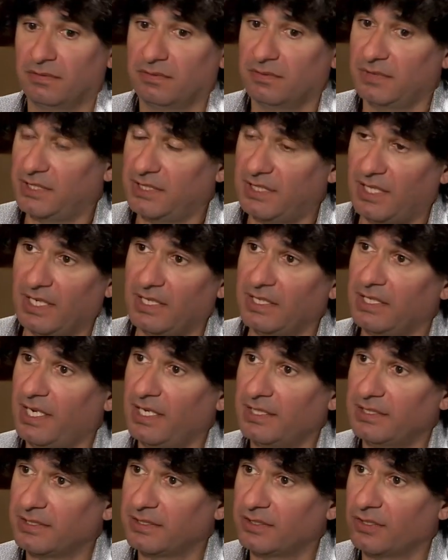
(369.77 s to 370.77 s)
They say,
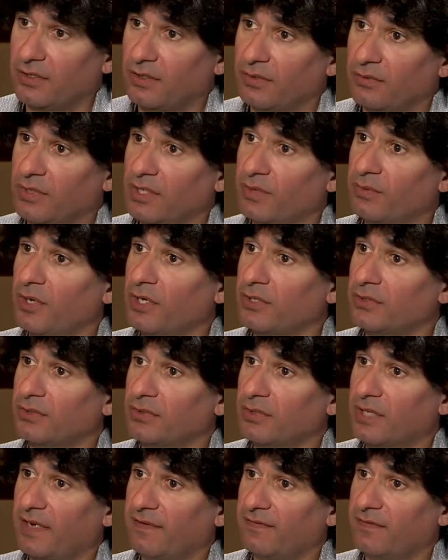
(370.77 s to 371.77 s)
yes, so we work
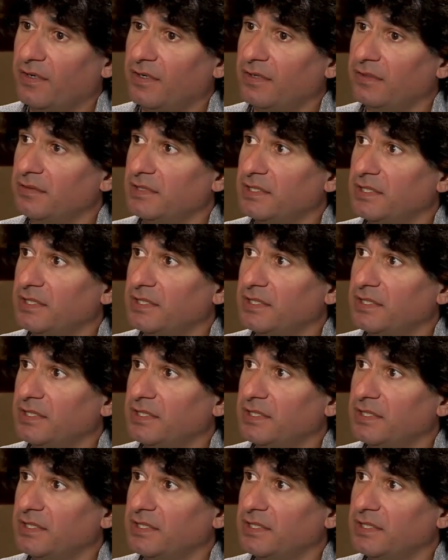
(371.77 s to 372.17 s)
together